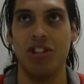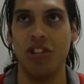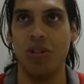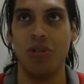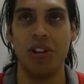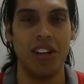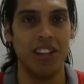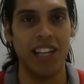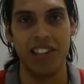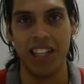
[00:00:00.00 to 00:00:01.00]
do.
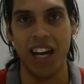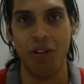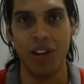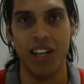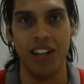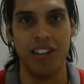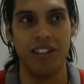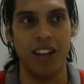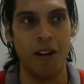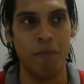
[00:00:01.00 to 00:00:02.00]
Next thing I read is
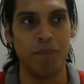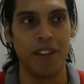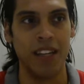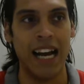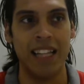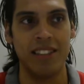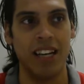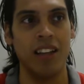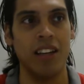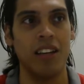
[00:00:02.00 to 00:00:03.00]
God
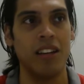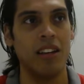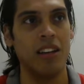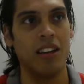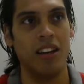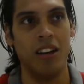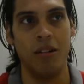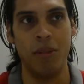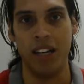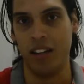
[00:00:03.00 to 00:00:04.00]
telling,
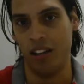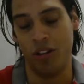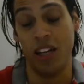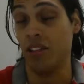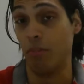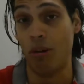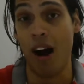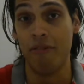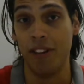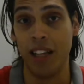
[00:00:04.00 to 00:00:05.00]
I guess, a
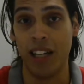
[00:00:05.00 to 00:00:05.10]
prophet.